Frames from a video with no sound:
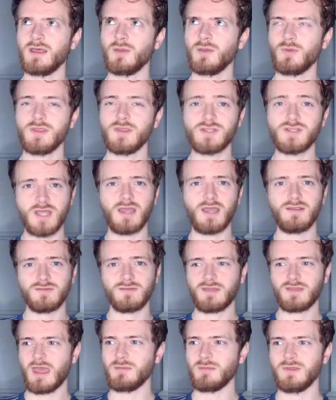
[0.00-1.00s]
when the
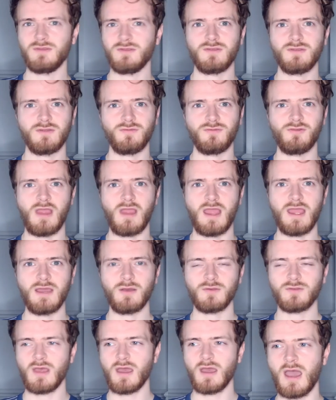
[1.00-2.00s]
giants came into the fray, I
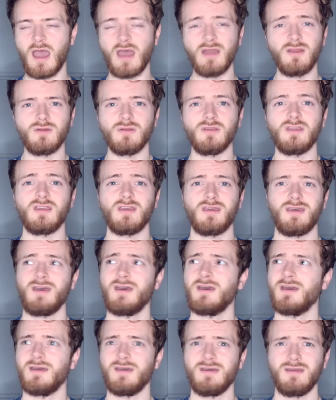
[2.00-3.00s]
was I don't
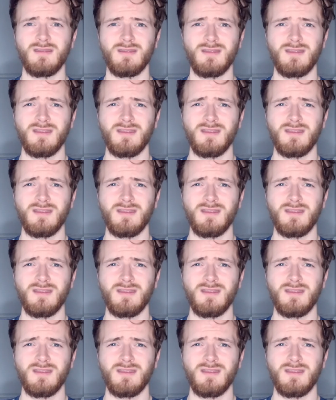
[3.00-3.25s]
care.